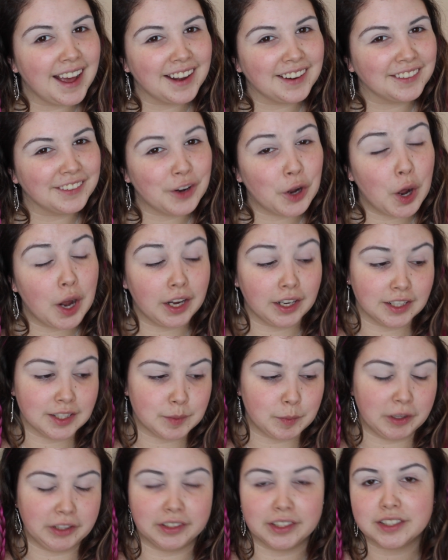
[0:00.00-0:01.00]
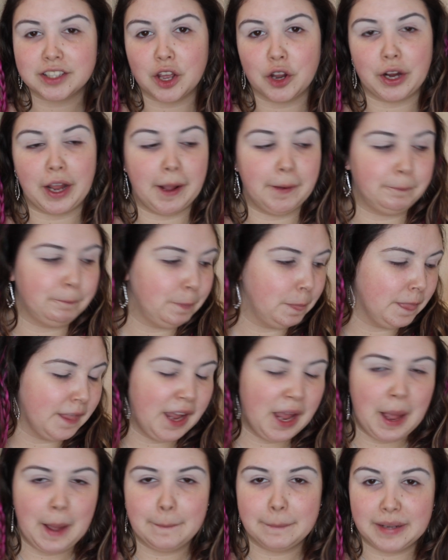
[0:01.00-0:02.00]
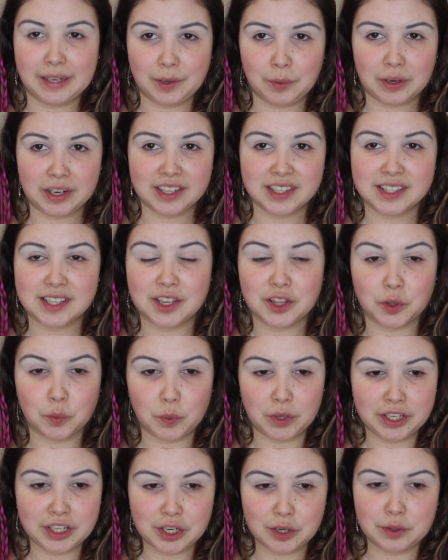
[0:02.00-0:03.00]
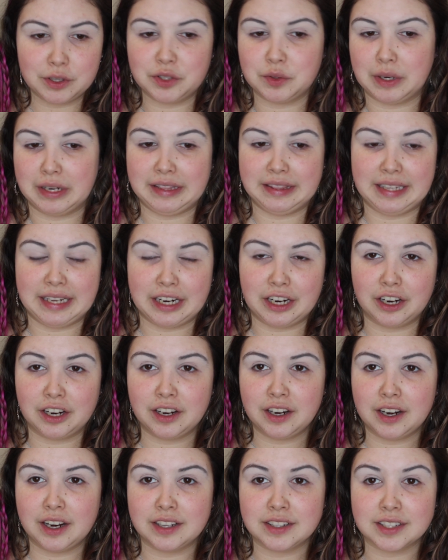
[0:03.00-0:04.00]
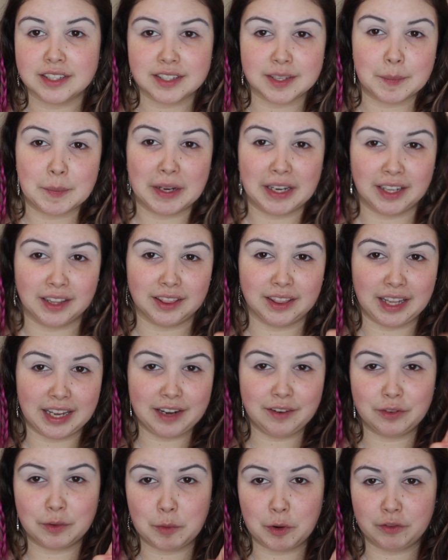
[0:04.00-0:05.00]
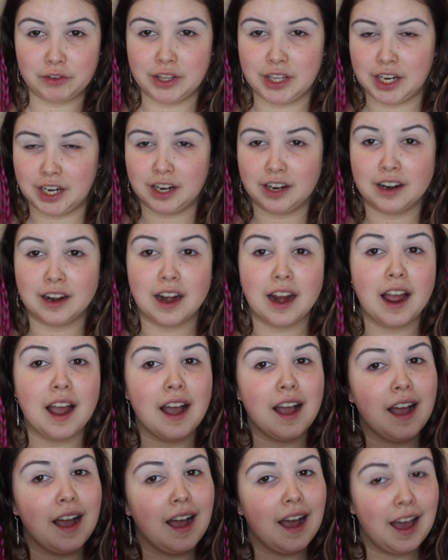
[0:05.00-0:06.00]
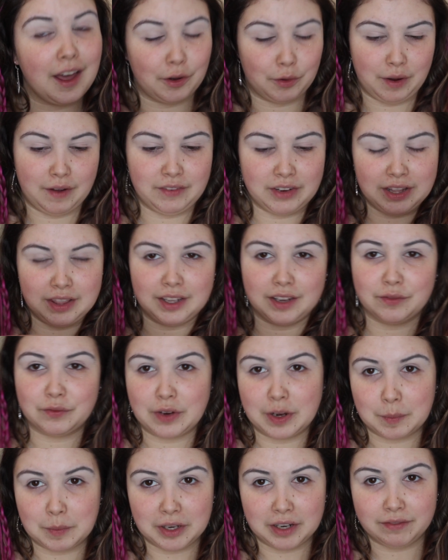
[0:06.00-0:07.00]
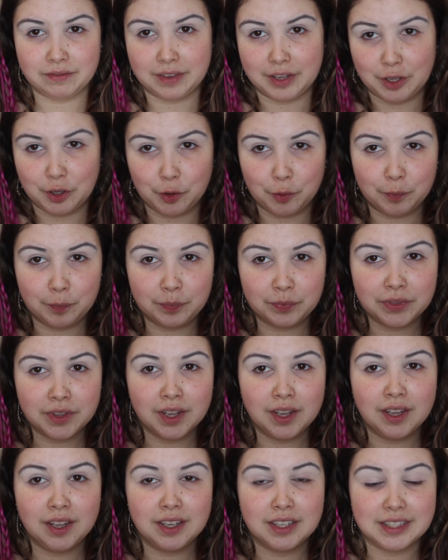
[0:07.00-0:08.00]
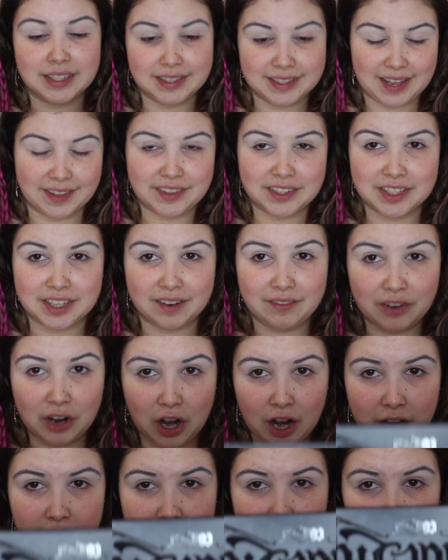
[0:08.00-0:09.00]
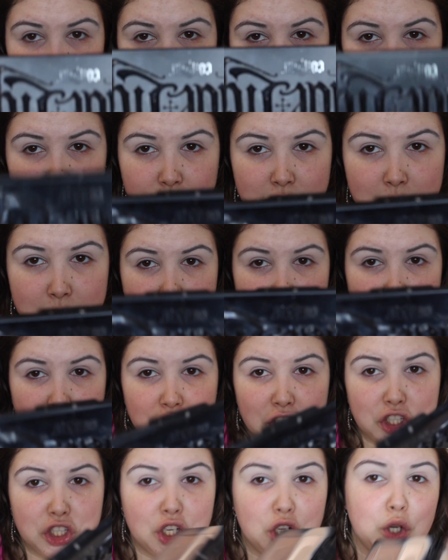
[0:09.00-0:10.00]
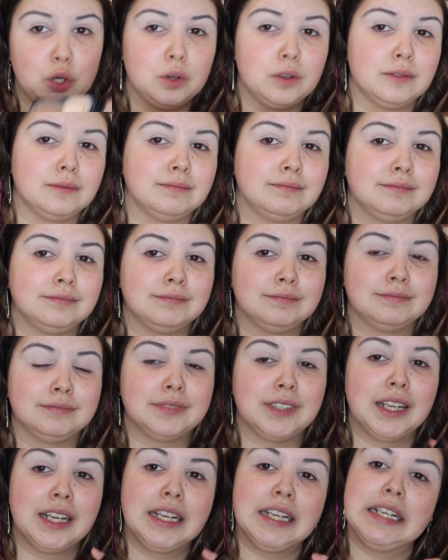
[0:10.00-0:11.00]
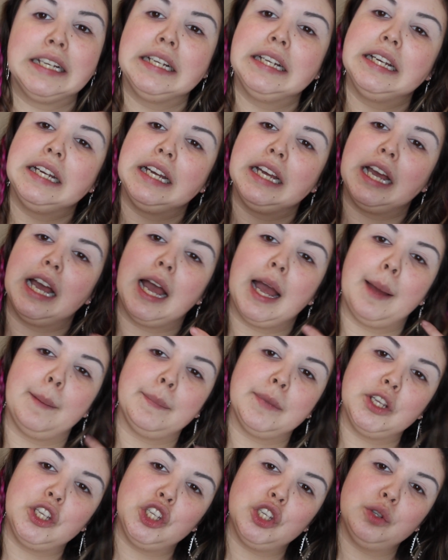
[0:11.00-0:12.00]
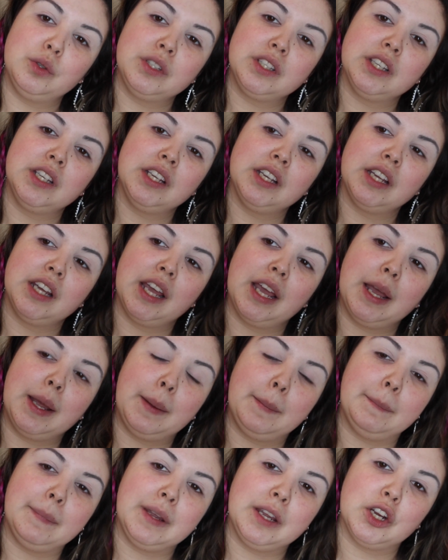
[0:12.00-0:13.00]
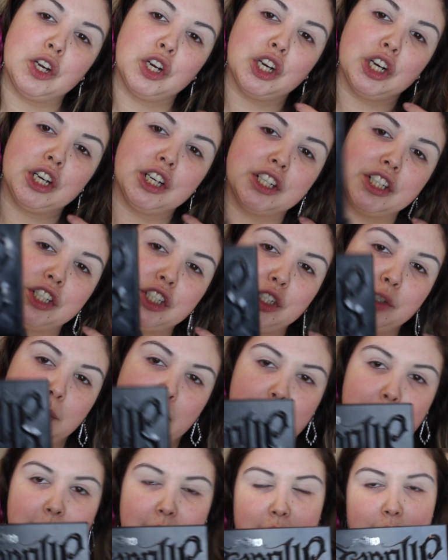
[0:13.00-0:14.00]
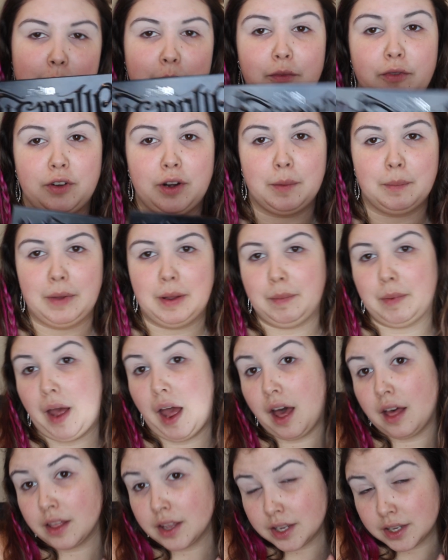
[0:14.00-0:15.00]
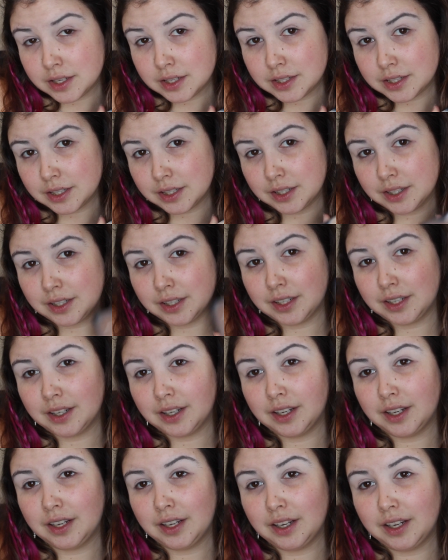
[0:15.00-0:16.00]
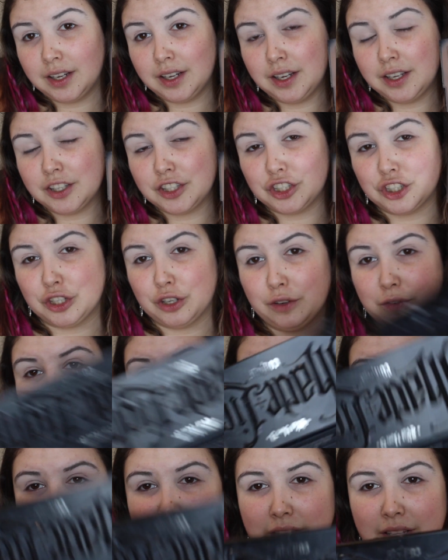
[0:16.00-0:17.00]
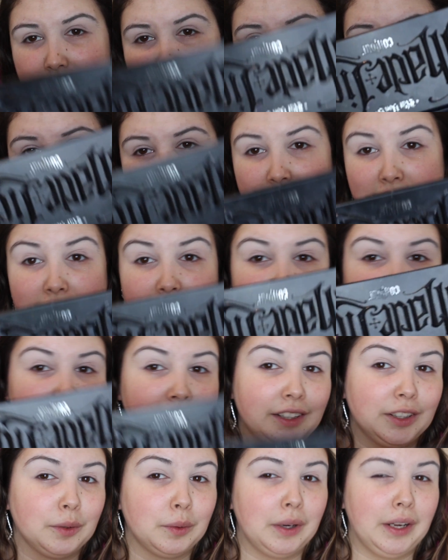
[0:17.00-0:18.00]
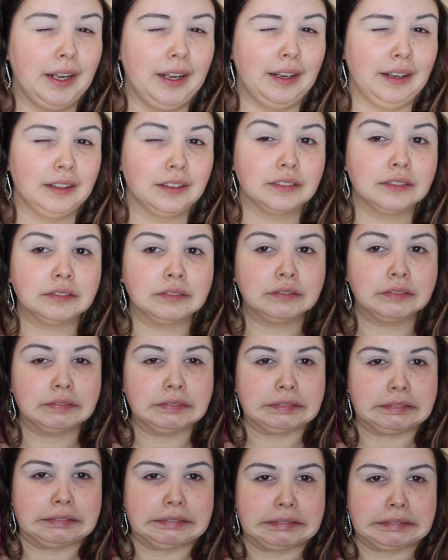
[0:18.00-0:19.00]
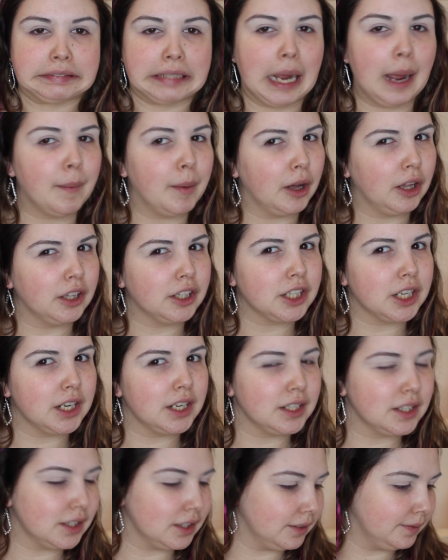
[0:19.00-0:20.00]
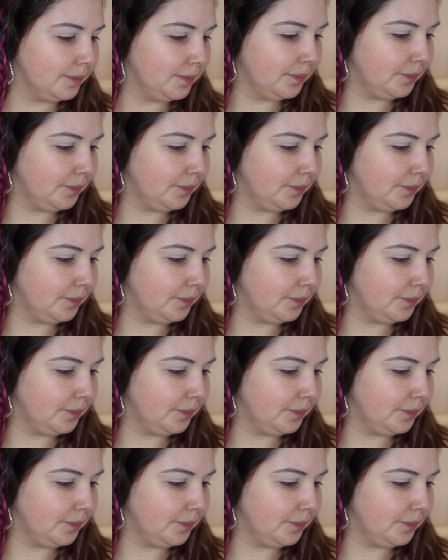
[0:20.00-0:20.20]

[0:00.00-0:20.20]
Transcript: I don't know how to explain this. Okay. But anyways, the window is right there, and since I'm getting the light from over there, I don't have anything in front of me to film. to set stuff on or to mirror, so I'm using a mirror to do my makeup from my palette. So if you see this like getting in the way, I apologize.